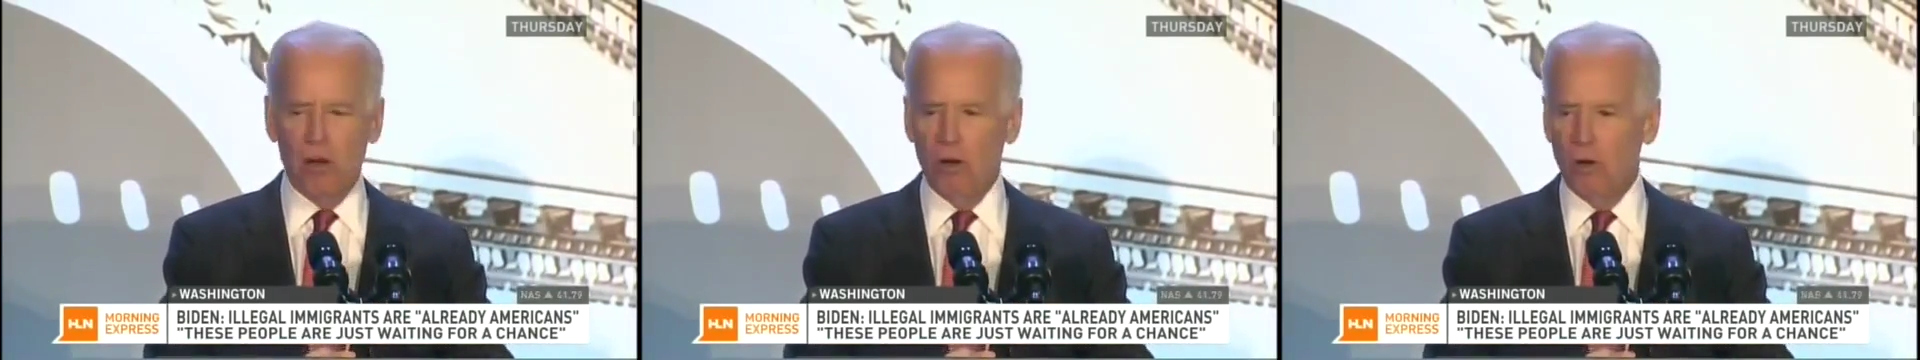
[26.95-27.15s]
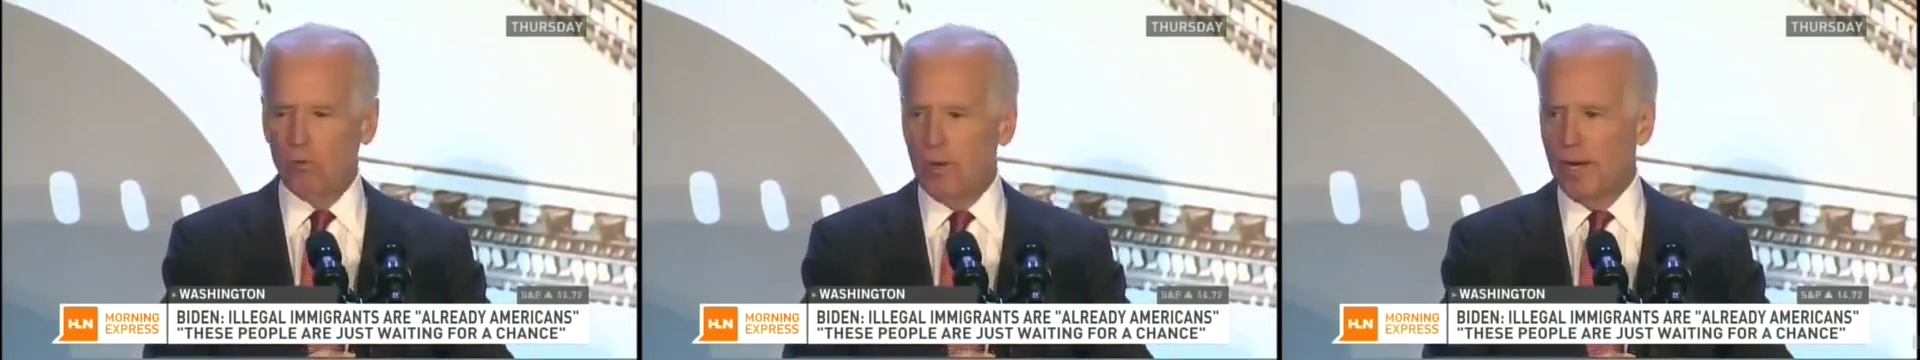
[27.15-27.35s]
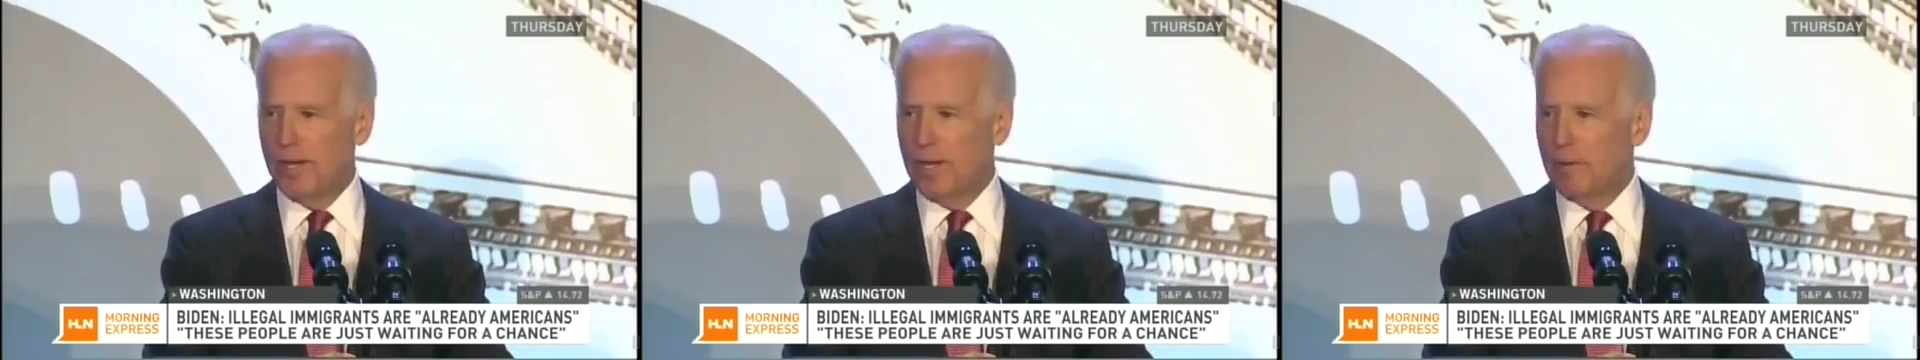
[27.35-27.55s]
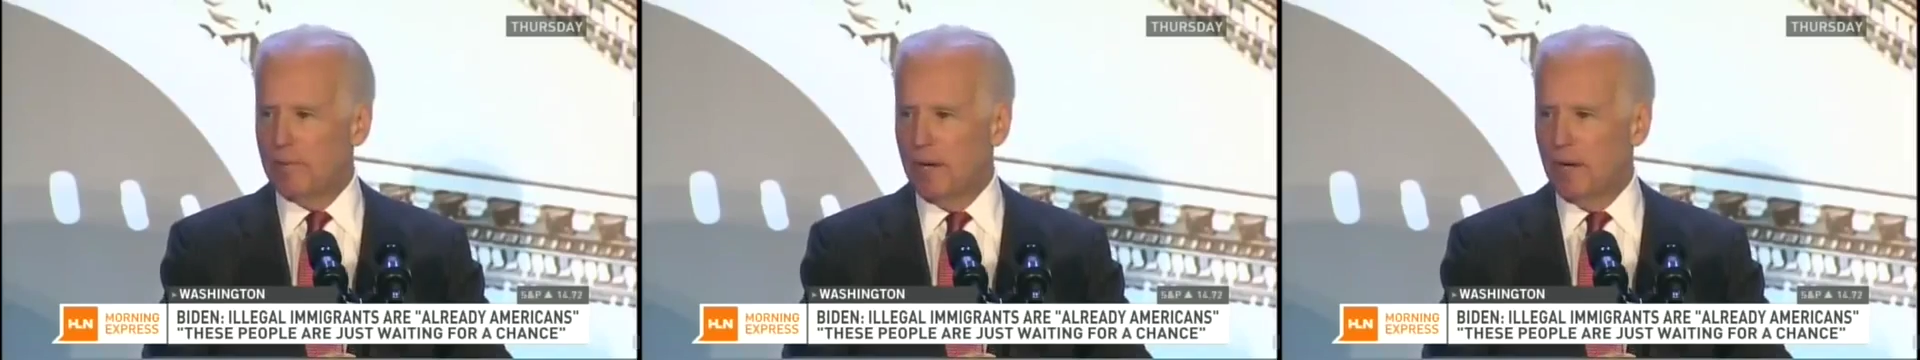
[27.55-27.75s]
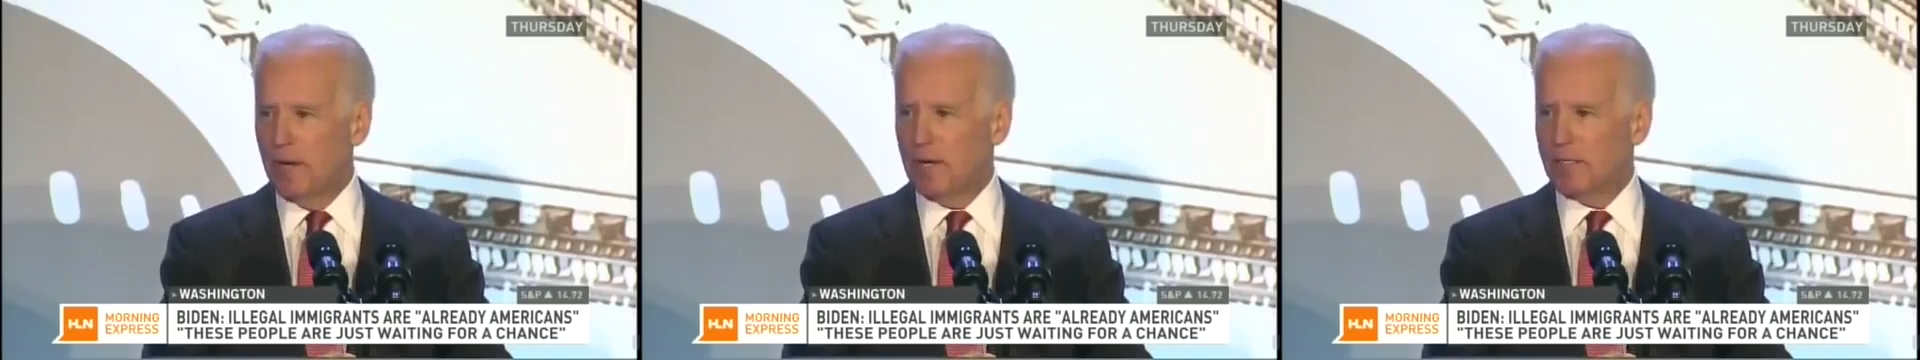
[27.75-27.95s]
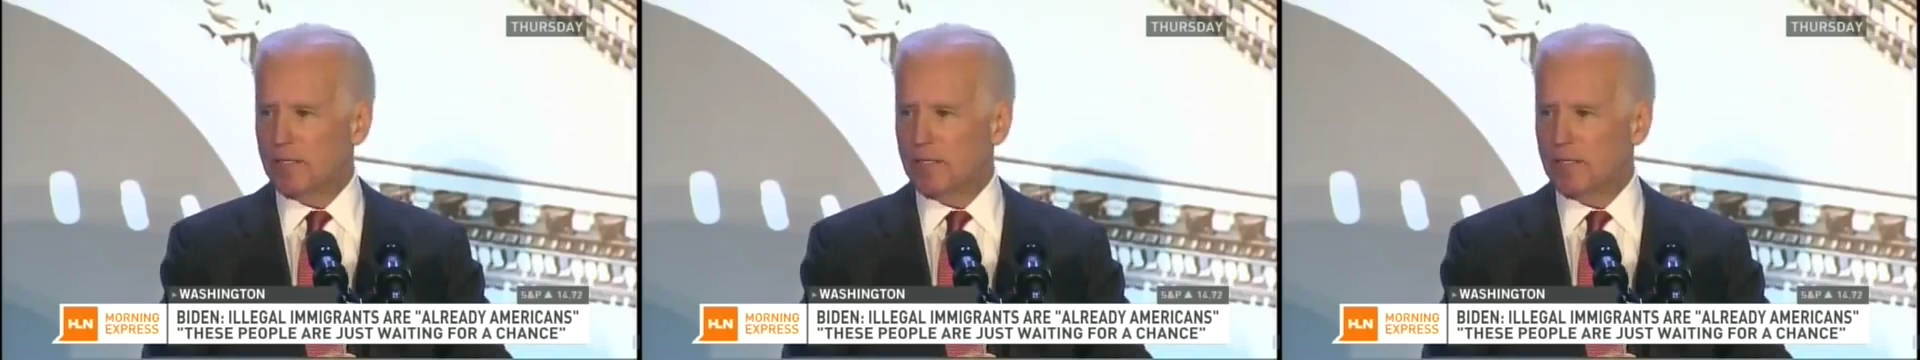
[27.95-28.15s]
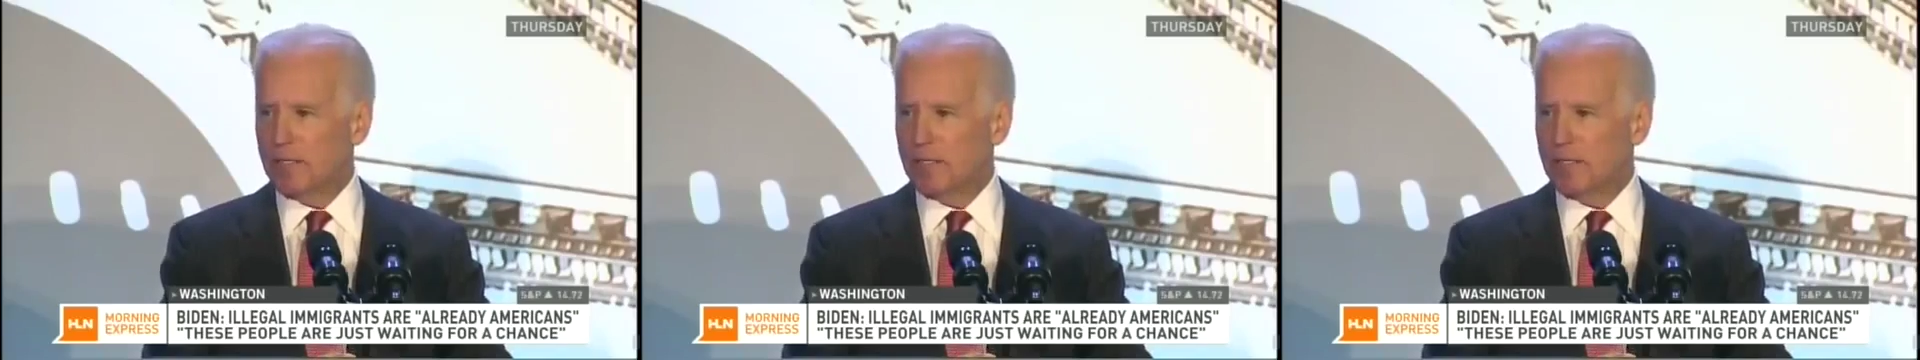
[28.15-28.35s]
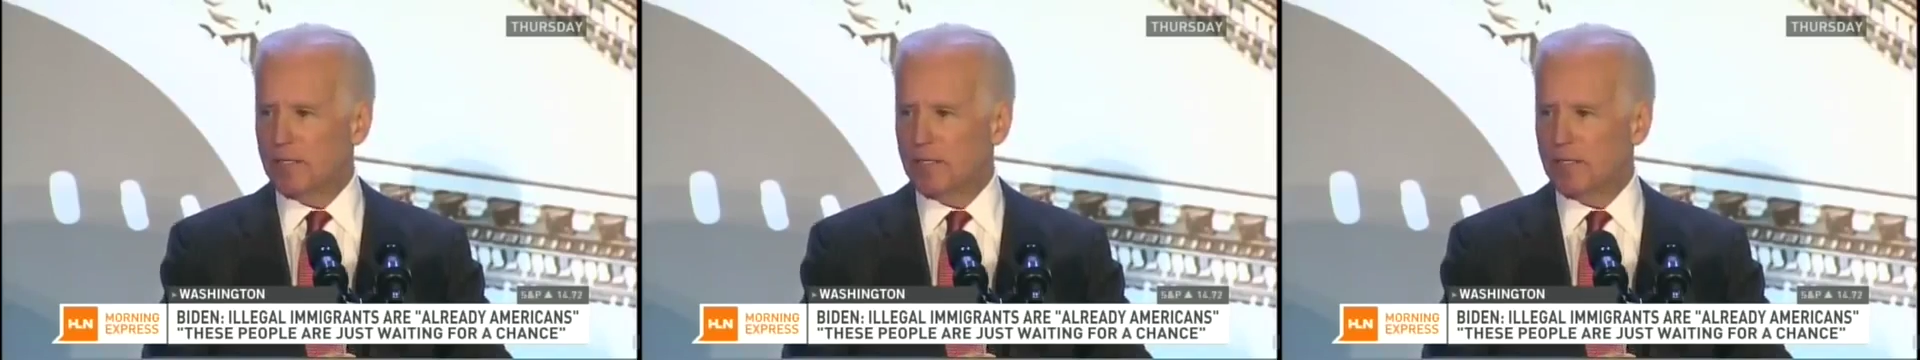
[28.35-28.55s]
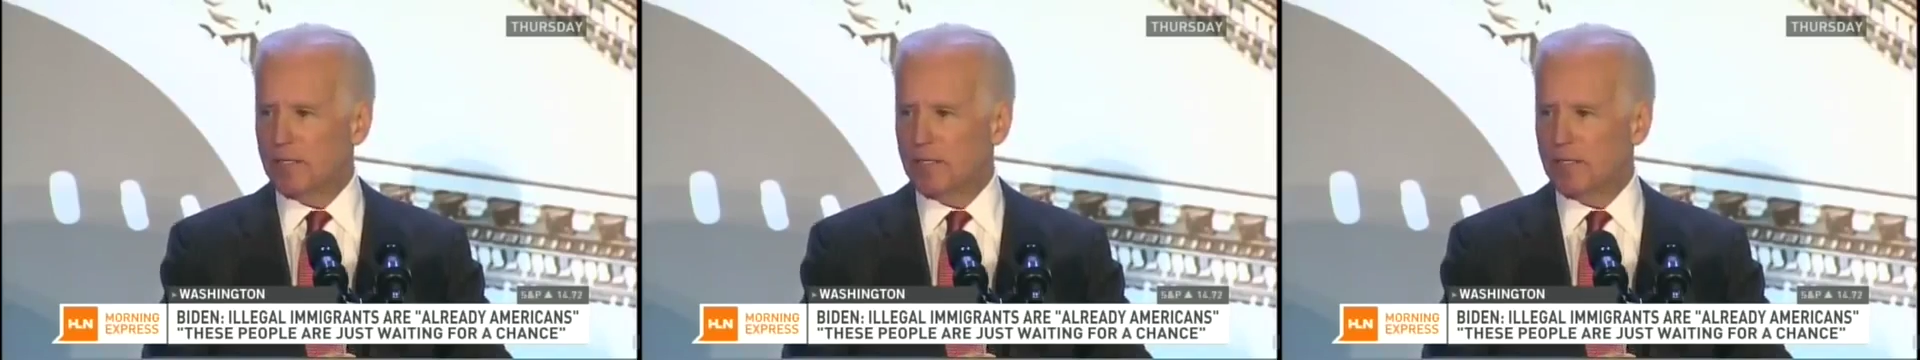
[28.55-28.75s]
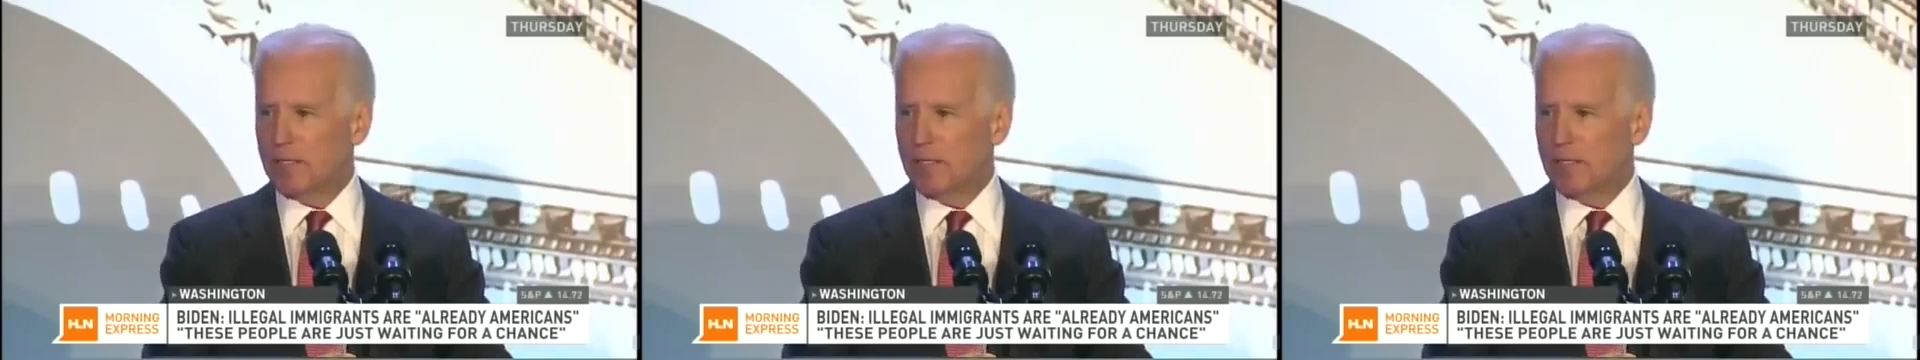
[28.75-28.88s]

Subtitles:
already American character.